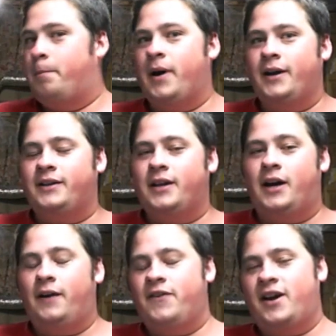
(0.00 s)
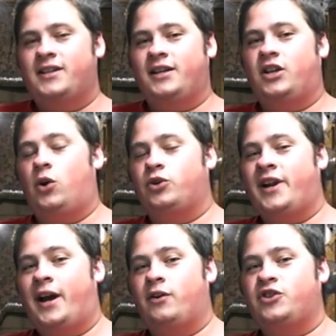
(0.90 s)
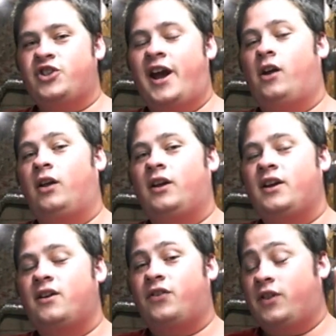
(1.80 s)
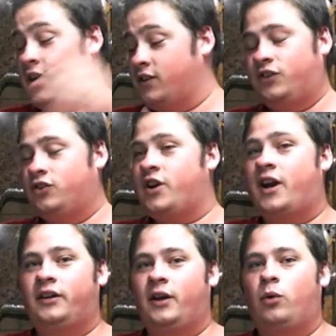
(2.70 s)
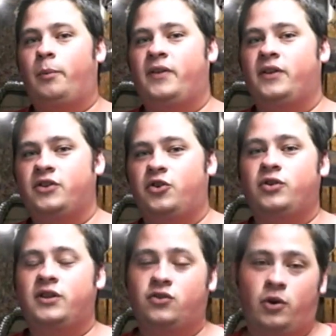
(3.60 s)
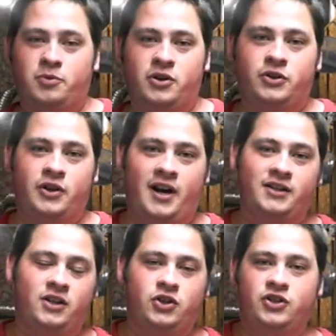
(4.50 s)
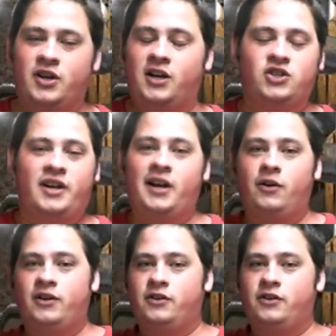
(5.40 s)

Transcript: But uh, if you guys like to go check out his channel, his channel link will be in the description, so you guys can just uh, check it out.